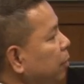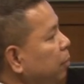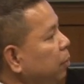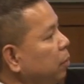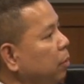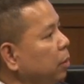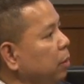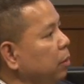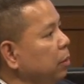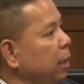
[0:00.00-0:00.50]

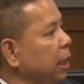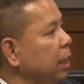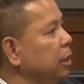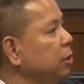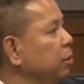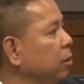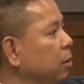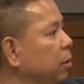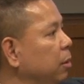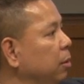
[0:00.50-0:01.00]
report or an
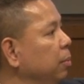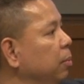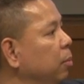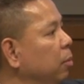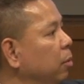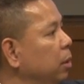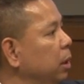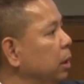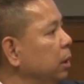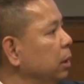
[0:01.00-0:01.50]
HR
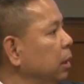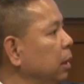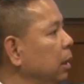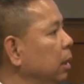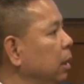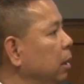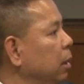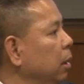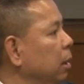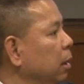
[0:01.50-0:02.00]
report,
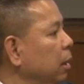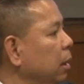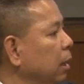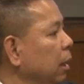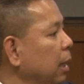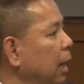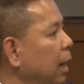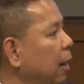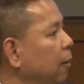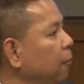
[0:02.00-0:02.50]

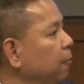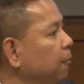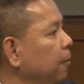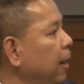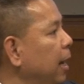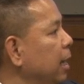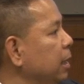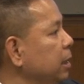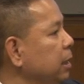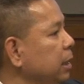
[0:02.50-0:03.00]
how
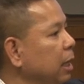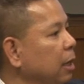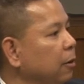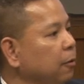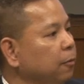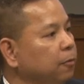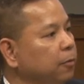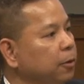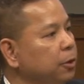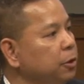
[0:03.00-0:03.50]
fast and
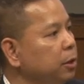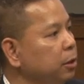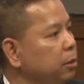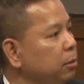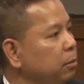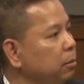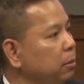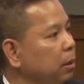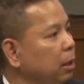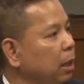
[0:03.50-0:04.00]
how
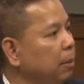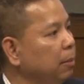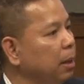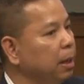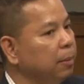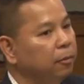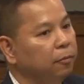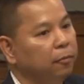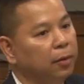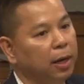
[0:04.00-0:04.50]
efficient am
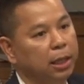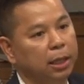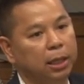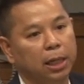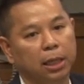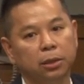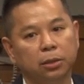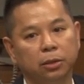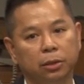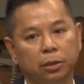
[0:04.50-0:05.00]
I providing
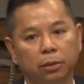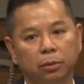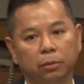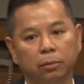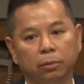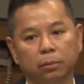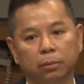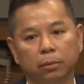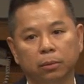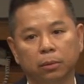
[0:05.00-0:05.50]
that to
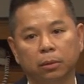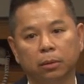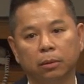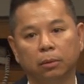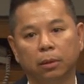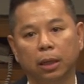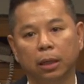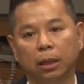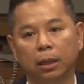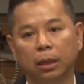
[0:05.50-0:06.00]
you?
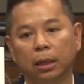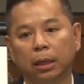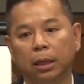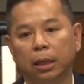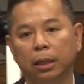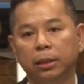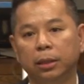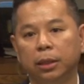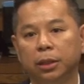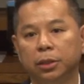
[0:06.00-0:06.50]
Right.
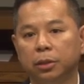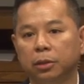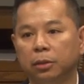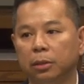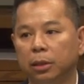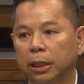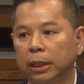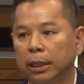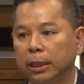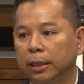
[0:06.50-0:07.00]

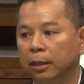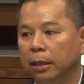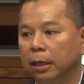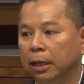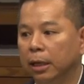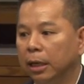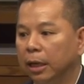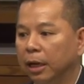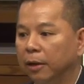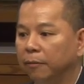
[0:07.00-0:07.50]
Additionally,
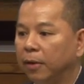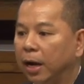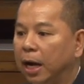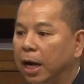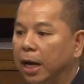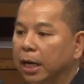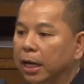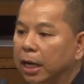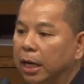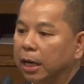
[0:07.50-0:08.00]
if
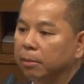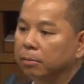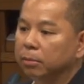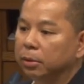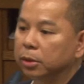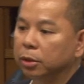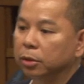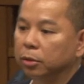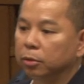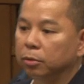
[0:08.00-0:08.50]
I
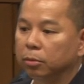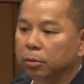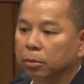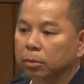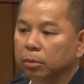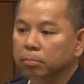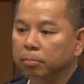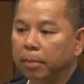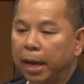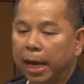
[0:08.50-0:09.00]
am
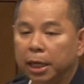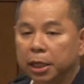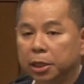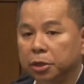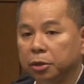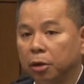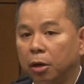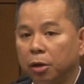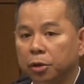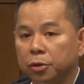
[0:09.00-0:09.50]
to
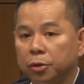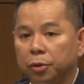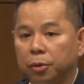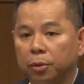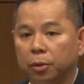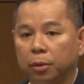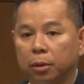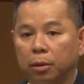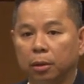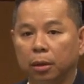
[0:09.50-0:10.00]
manage all
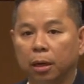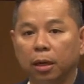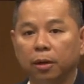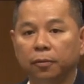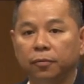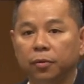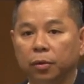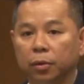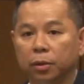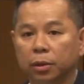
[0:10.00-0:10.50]
your all
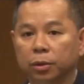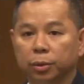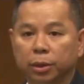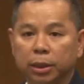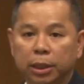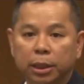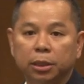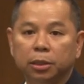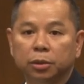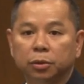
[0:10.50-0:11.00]
of your
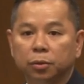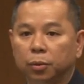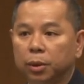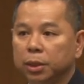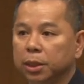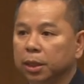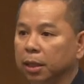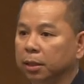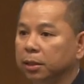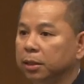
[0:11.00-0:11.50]
strategic
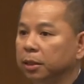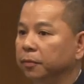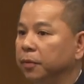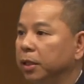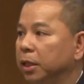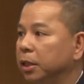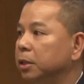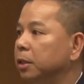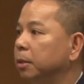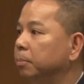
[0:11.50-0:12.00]
sourcing
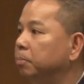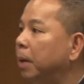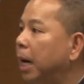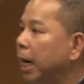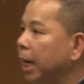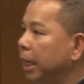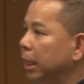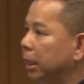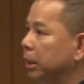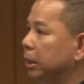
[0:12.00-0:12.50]
activities, the
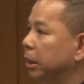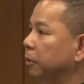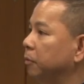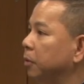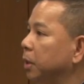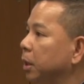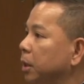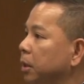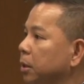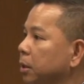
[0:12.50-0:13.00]
buying
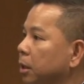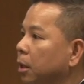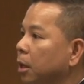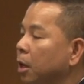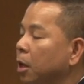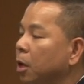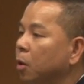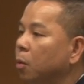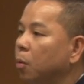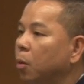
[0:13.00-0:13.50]
activities,
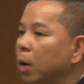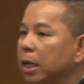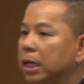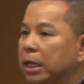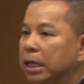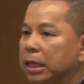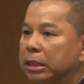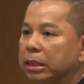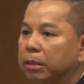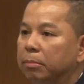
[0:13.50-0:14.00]

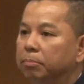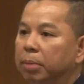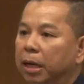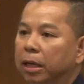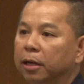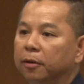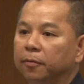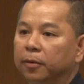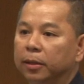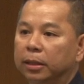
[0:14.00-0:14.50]
what is the
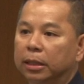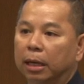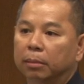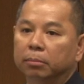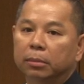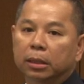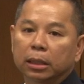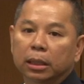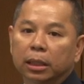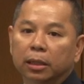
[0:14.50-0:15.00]
benefit that
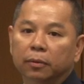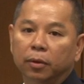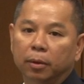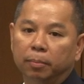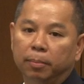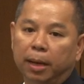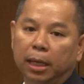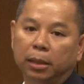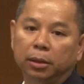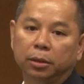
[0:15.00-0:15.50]
I'm
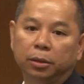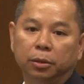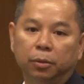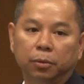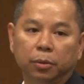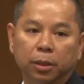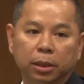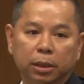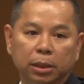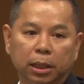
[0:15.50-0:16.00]
delivering back to the
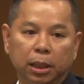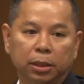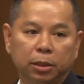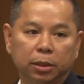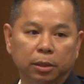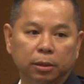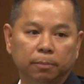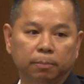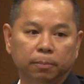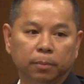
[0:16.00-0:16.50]

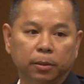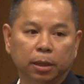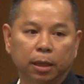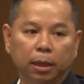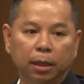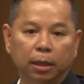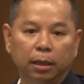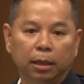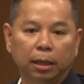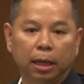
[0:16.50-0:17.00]
organization?
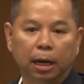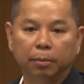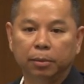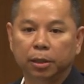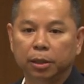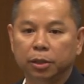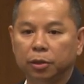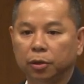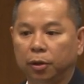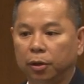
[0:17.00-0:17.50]
Okay, I'm
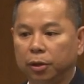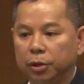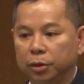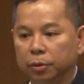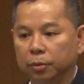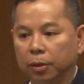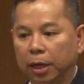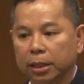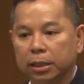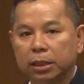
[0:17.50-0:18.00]
going to charge
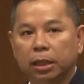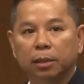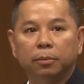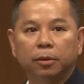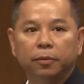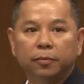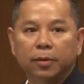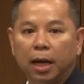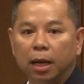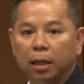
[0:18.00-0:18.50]
you X
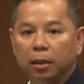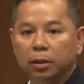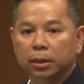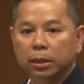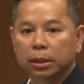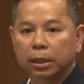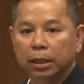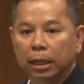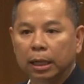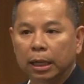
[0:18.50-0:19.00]
number of
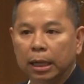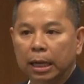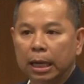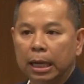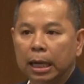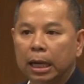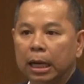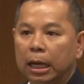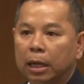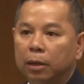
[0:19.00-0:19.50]
dollars.
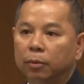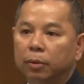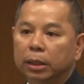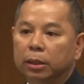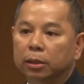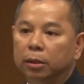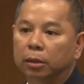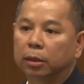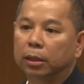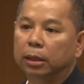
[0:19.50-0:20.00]
In
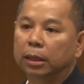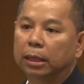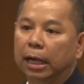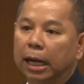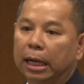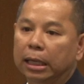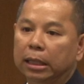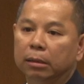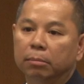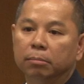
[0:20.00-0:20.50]
return,
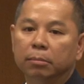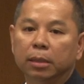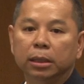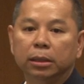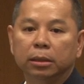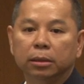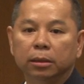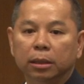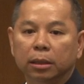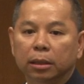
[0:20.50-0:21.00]
I
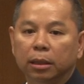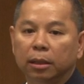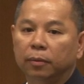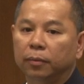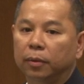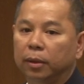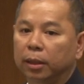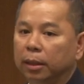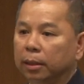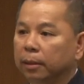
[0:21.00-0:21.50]
commit to
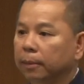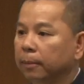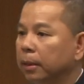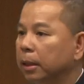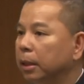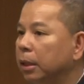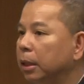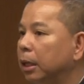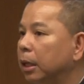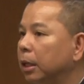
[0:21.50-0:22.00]
delivering,
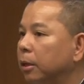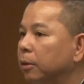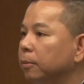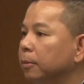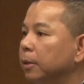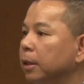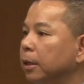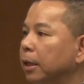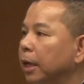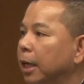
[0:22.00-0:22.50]
you
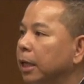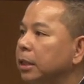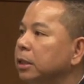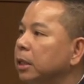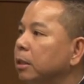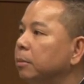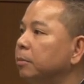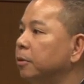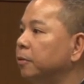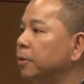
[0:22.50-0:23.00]
know, X
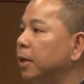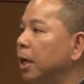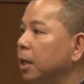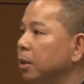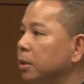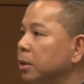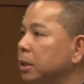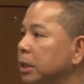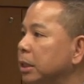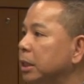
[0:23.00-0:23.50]
number of
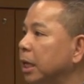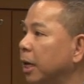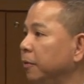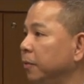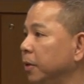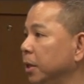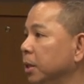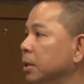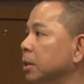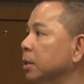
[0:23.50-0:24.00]
dollars in
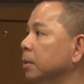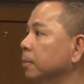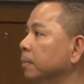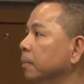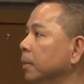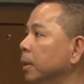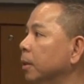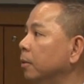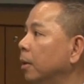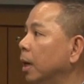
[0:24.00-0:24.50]
savings,
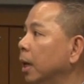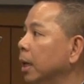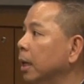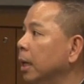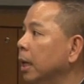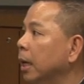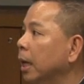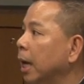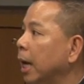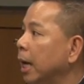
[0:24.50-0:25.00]

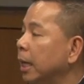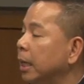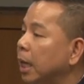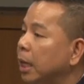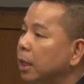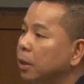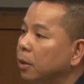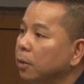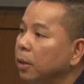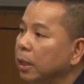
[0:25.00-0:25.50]
right? And
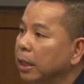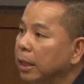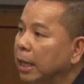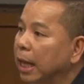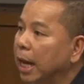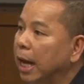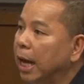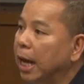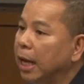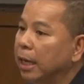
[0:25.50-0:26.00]
not only
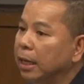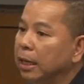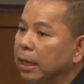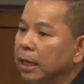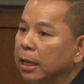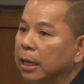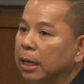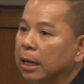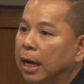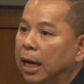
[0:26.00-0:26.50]
that,
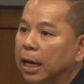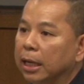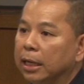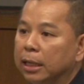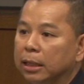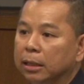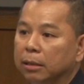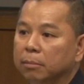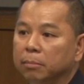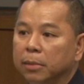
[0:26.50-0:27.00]
I
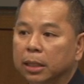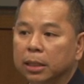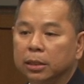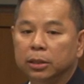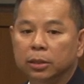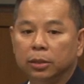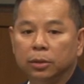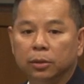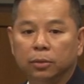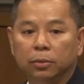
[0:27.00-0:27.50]
can
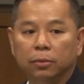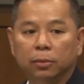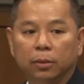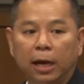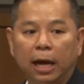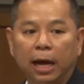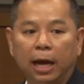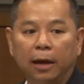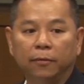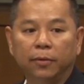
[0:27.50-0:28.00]
commit to
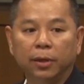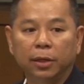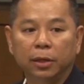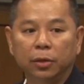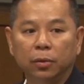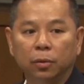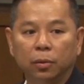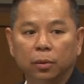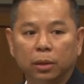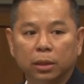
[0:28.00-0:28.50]
having
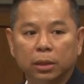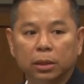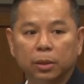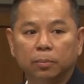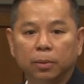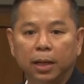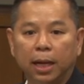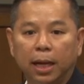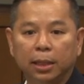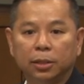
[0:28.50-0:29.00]
your
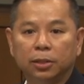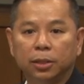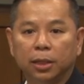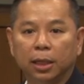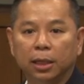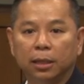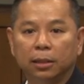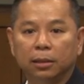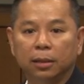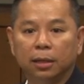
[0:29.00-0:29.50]
supply
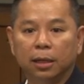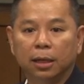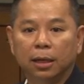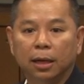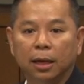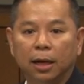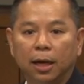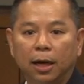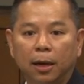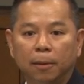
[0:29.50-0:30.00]
chain
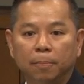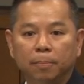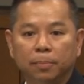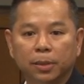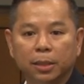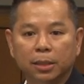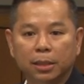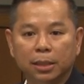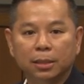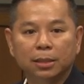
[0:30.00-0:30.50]
um,
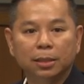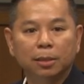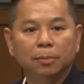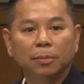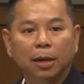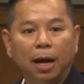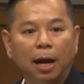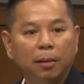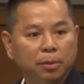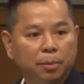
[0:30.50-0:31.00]

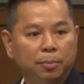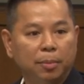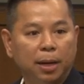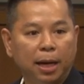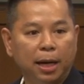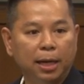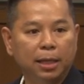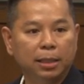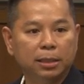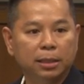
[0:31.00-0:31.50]
system
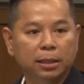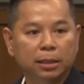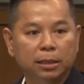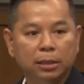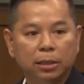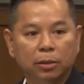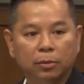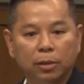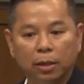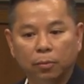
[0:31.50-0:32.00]
optimized,
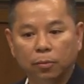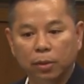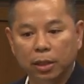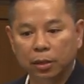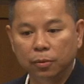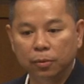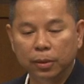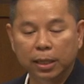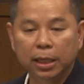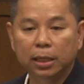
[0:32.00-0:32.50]
and so that when
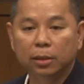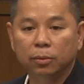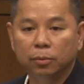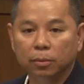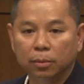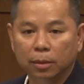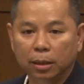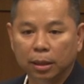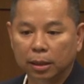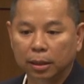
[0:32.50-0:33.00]
you need
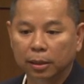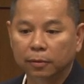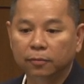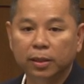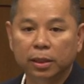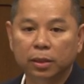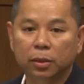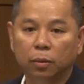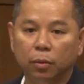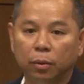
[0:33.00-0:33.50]

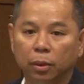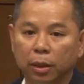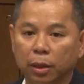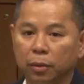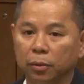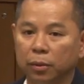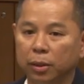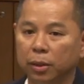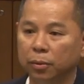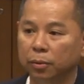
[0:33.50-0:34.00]

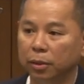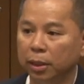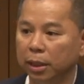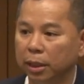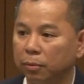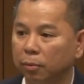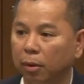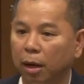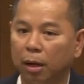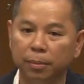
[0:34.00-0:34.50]
inventory, you
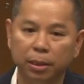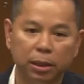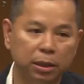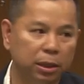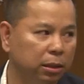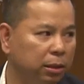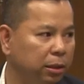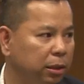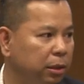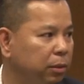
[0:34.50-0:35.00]
need raw
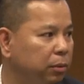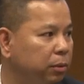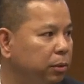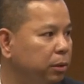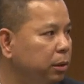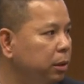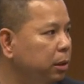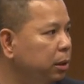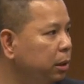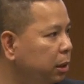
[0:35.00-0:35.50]

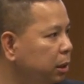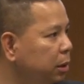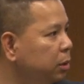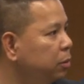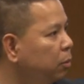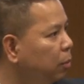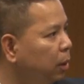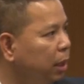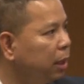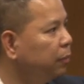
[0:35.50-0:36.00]
material,
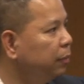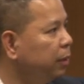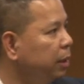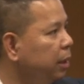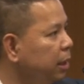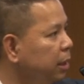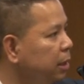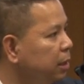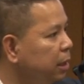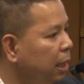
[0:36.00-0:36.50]
goods, whatever
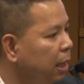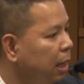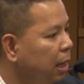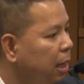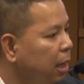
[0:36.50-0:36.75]
it is,